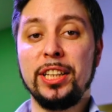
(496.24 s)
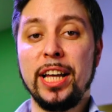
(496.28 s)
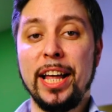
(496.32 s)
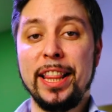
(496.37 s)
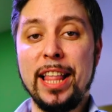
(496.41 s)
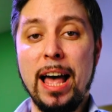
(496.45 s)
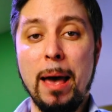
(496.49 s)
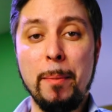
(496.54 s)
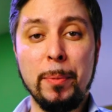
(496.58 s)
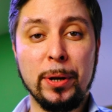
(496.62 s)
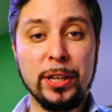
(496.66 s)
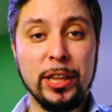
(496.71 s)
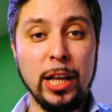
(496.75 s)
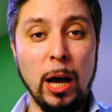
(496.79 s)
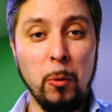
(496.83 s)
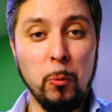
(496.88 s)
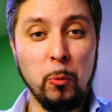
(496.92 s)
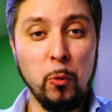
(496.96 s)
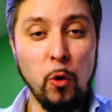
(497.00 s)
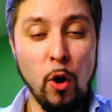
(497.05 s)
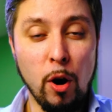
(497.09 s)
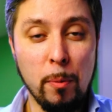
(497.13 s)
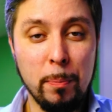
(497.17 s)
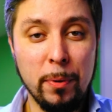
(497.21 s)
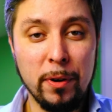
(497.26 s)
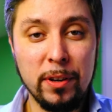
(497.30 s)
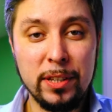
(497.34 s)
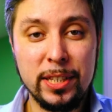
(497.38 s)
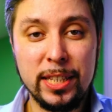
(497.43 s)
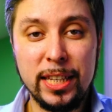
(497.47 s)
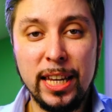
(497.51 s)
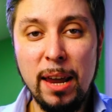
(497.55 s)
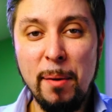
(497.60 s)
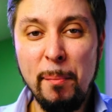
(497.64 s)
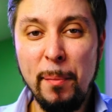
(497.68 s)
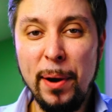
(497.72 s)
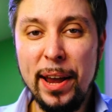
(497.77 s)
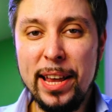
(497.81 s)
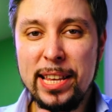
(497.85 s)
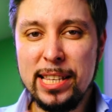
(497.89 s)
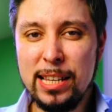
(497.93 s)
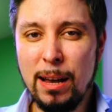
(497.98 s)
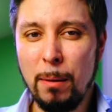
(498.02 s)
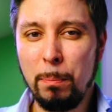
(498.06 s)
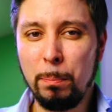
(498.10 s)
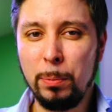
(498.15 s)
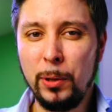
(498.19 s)
dynamic time warping scheme
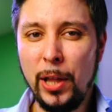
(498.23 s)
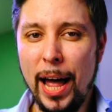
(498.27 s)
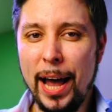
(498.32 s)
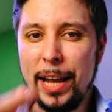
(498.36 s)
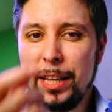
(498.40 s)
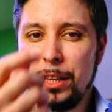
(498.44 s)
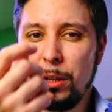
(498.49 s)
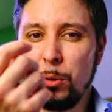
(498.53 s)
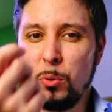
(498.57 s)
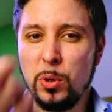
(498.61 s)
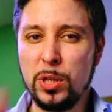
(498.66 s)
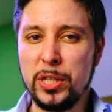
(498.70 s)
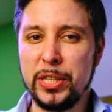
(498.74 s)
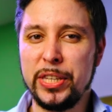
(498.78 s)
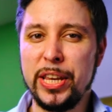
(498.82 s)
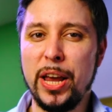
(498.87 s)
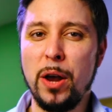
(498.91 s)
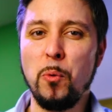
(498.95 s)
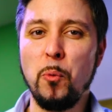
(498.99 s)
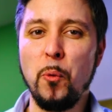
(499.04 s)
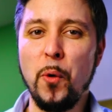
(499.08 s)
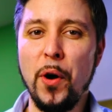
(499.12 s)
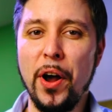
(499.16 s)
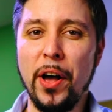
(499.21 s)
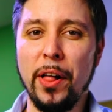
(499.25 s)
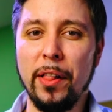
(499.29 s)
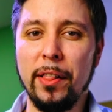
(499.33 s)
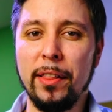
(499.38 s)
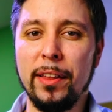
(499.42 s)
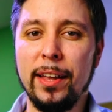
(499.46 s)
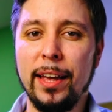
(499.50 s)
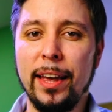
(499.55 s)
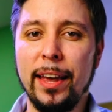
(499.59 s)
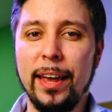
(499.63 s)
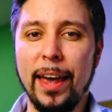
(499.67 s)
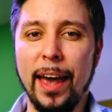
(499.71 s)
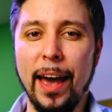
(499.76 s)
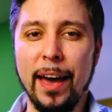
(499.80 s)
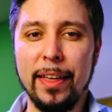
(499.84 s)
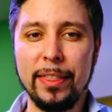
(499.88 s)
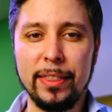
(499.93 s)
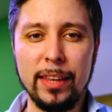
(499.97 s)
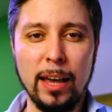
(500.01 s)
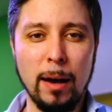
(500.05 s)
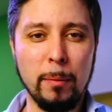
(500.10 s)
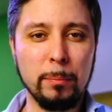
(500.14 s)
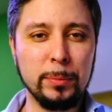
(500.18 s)
is applied to the same well,
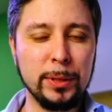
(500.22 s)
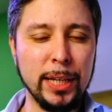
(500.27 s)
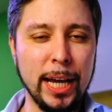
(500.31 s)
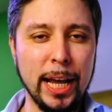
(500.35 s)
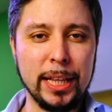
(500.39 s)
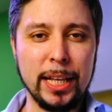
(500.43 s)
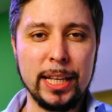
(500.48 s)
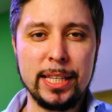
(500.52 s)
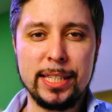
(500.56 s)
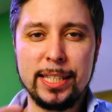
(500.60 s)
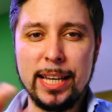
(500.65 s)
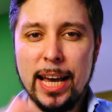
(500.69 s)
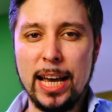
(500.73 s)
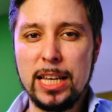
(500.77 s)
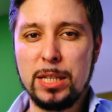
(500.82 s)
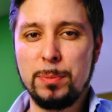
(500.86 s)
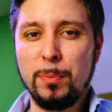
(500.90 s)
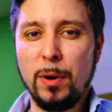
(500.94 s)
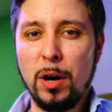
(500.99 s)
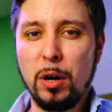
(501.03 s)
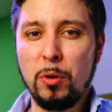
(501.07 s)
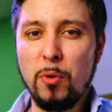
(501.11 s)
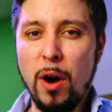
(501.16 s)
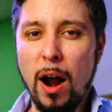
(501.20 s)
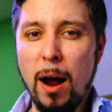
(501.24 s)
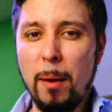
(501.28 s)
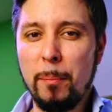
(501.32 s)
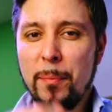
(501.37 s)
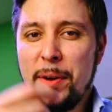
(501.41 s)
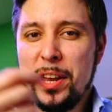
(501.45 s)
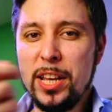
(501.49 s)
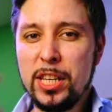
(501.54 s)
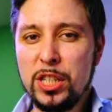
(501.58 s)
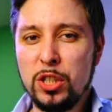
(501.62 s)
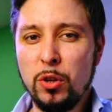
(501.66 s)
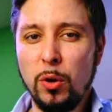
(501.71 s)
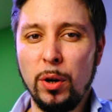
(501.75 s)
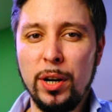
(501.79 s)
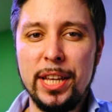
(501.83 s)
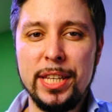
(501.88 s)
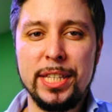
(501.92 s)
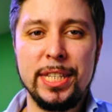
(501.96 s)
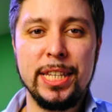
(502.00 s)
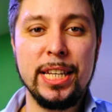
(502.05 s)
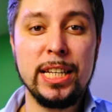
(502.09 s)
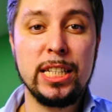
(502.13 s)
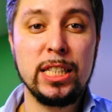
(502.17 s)
and the updated seismogram is only
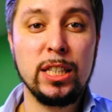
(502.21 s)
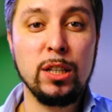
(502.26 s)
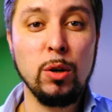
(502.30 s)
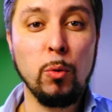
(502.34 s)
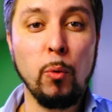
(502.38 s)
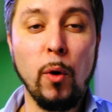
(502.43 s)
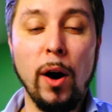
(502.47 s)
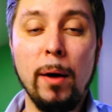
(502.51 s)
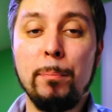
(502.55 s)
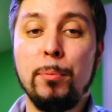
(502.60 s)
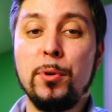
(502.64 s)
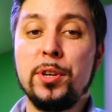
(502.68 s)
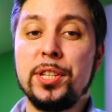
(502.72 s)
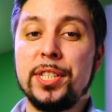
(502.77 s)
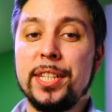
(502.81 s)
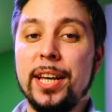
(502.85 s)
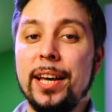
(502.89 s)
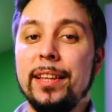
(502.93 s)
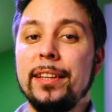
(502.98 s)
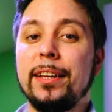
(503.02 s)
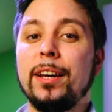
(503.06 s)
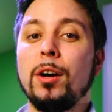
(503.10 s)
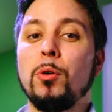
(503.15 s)
61%